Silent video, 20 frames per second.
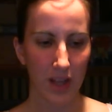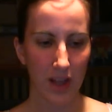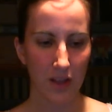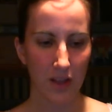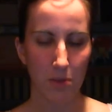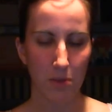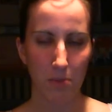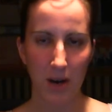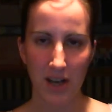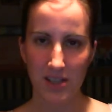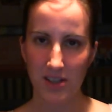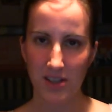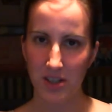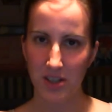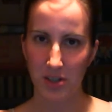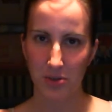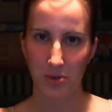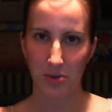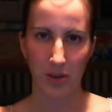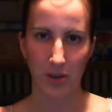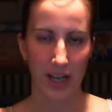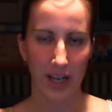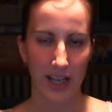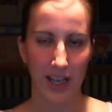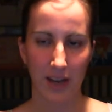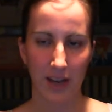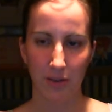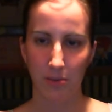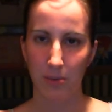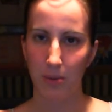the boss of this ruin, I
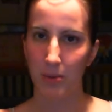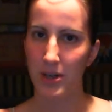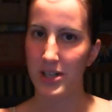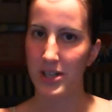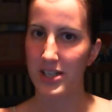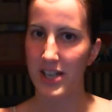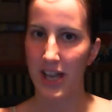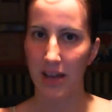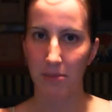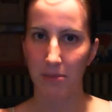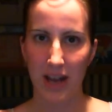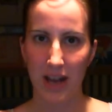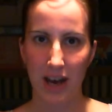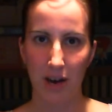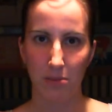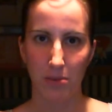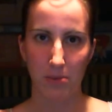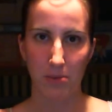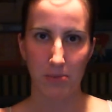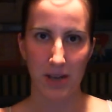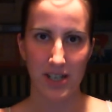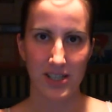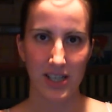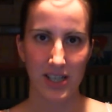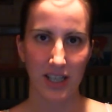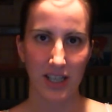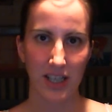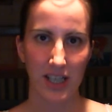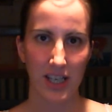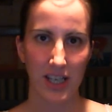can't remember his name now, but
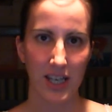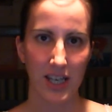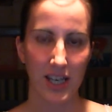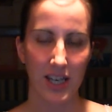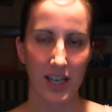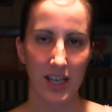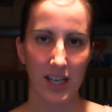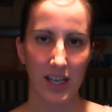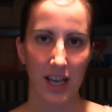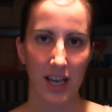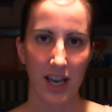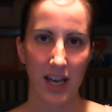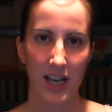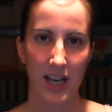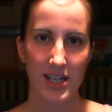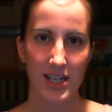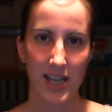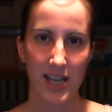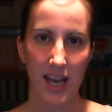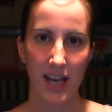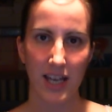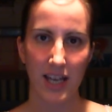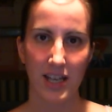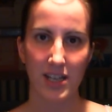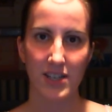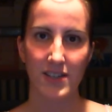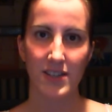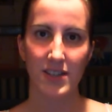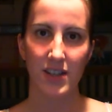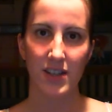basically he
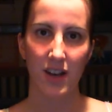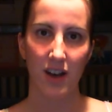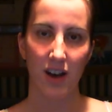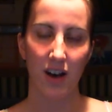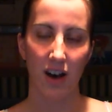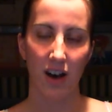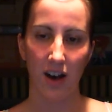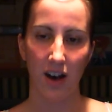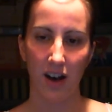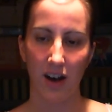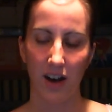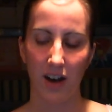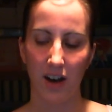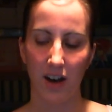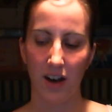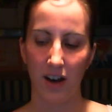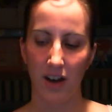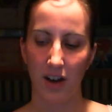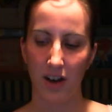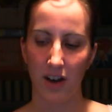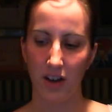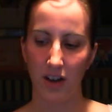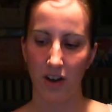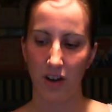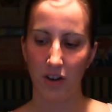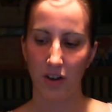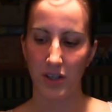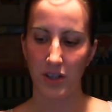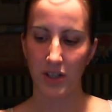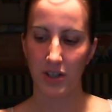takes
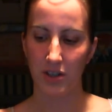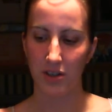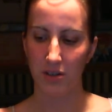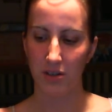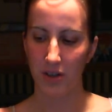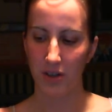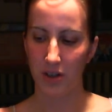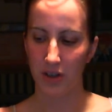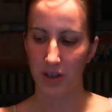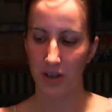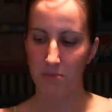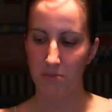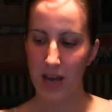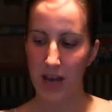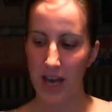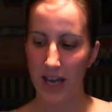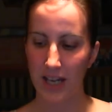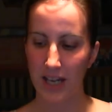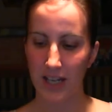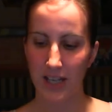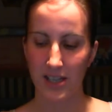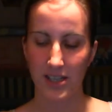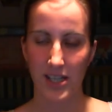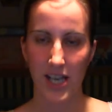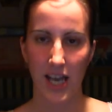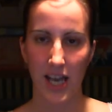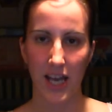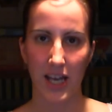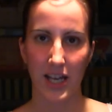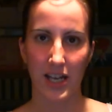all your companions
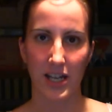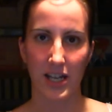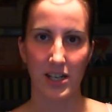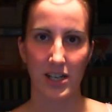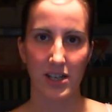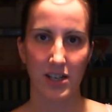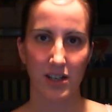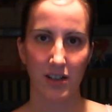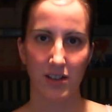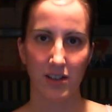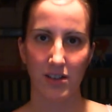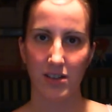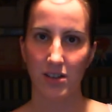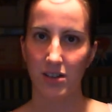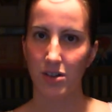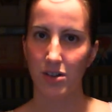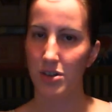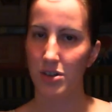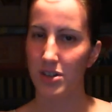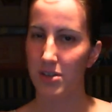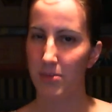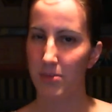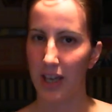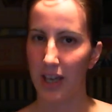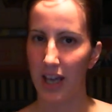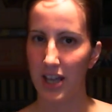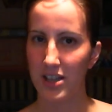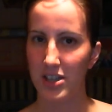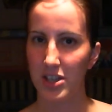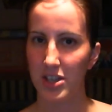and turns them
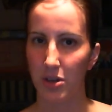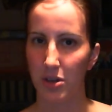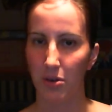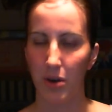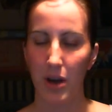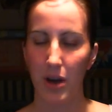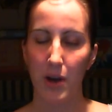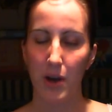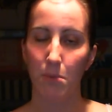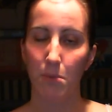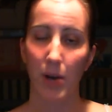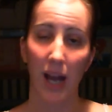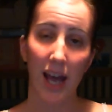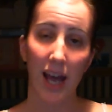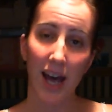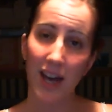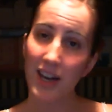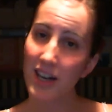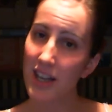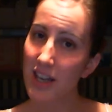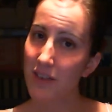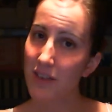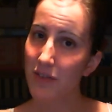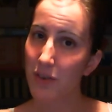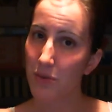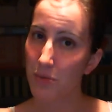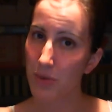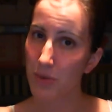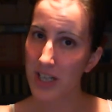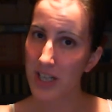against you. But I hadn't
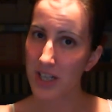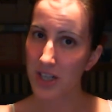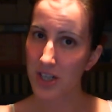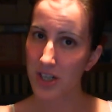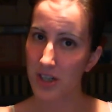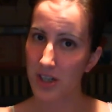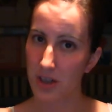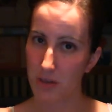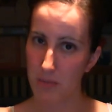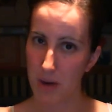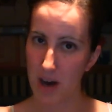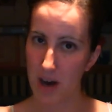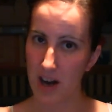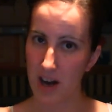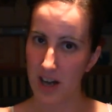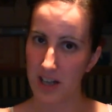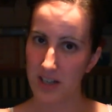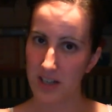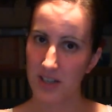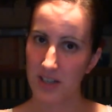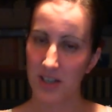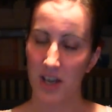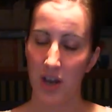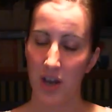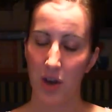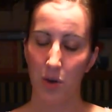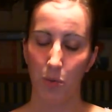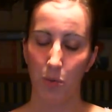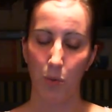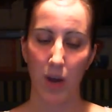even reached the boss
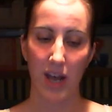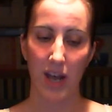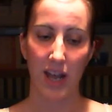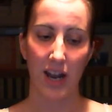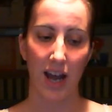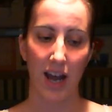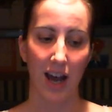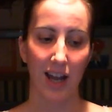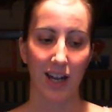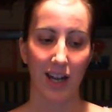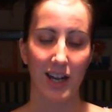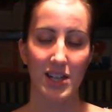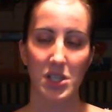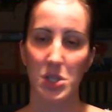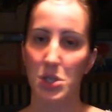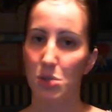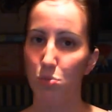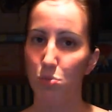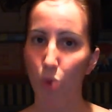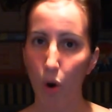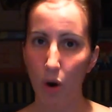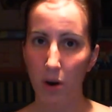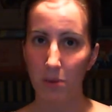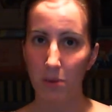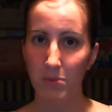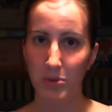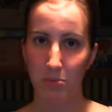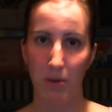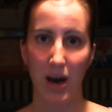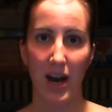when I got
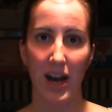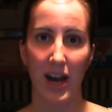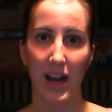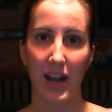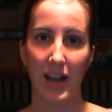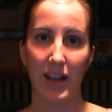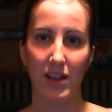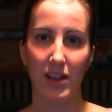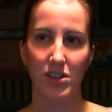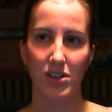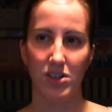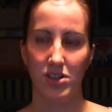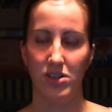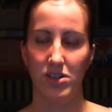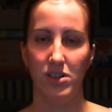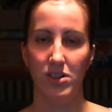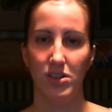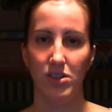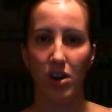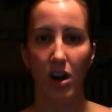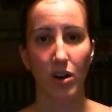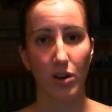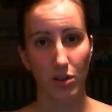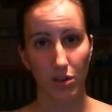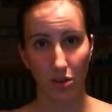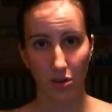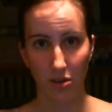swarmed by Jogger